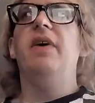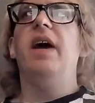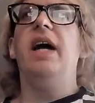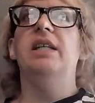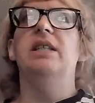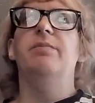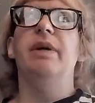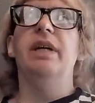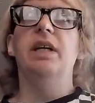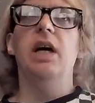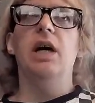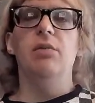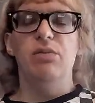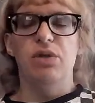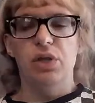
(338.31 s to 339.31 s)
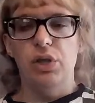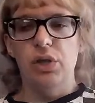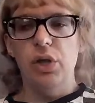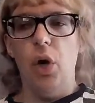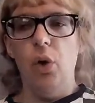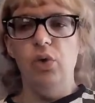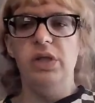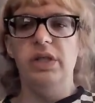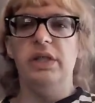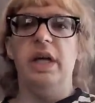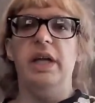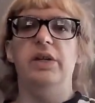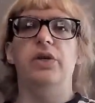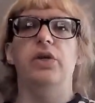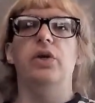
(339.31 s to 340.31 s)
has become so
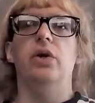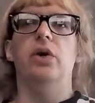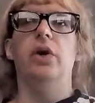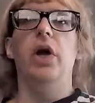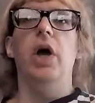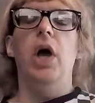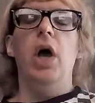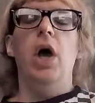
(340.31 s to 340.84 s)
centered